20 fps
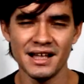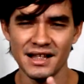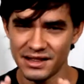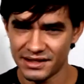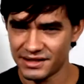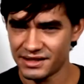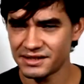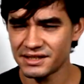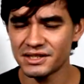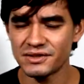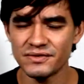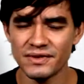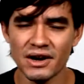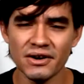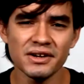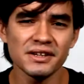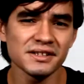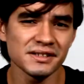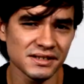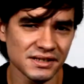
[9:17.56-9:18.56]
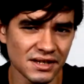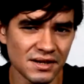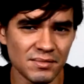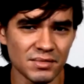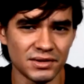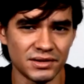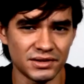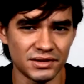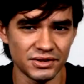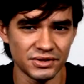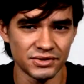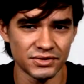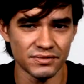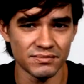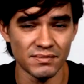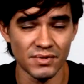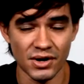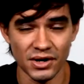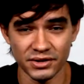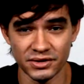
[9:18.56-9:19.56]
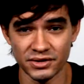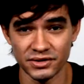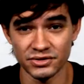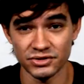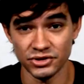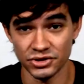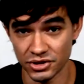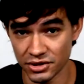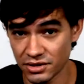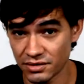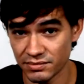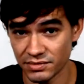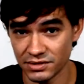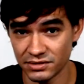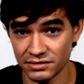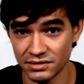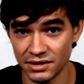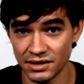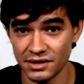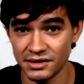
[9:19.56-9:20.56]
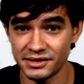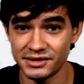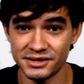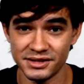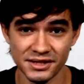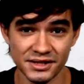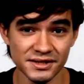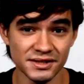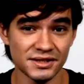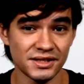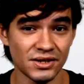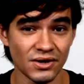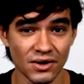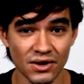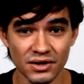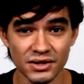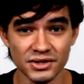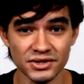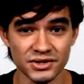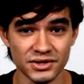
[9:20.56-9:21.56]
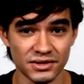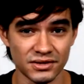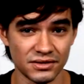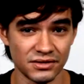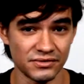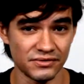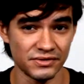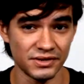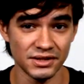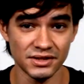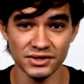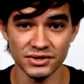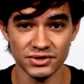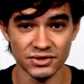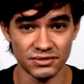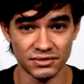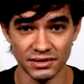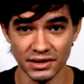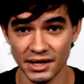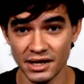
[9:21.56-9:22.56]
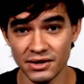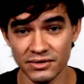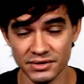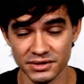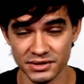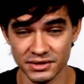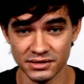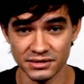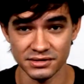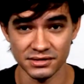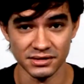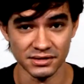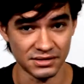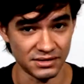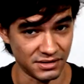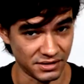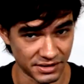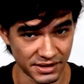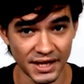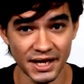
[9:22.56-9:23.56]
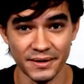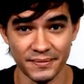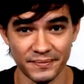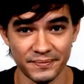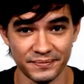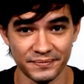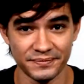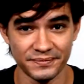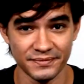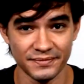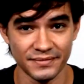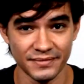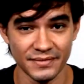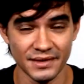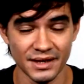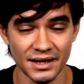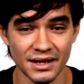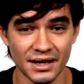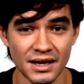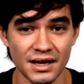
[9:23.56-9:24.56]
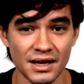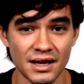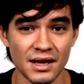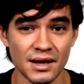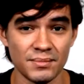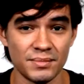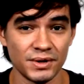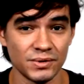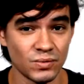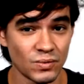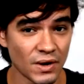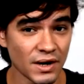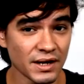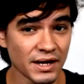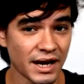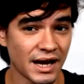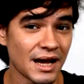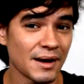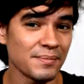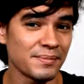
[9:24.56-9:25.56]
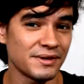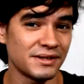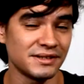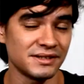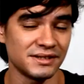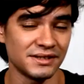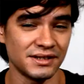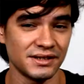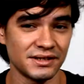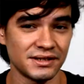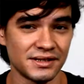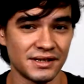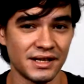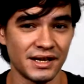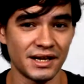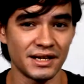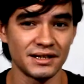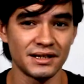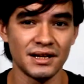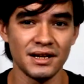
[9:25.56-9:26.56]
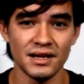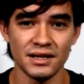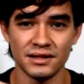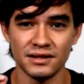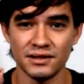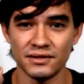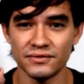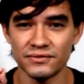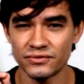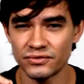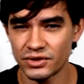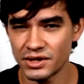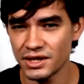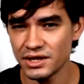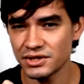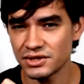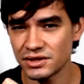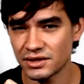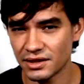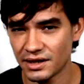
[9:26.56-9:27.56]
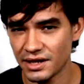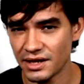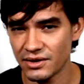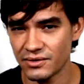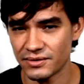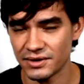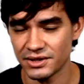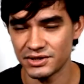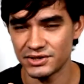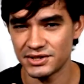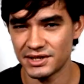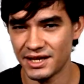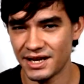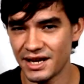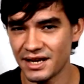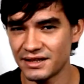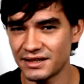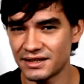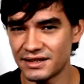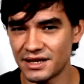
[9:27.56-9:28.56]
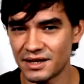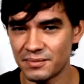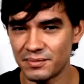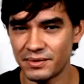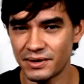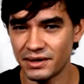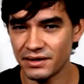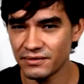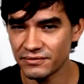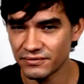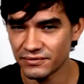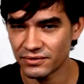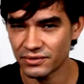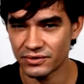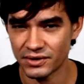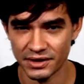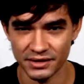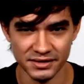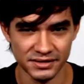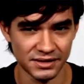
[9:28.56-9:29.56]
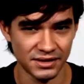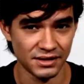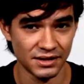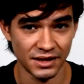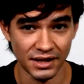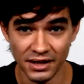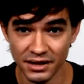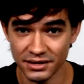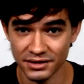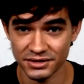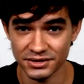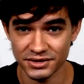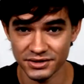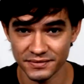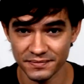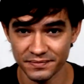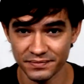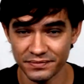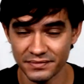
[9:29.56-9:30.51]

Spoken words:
This is very similar to modern German, since the origin of these two languages is the same. But what happens is that the French language ended up influencing English.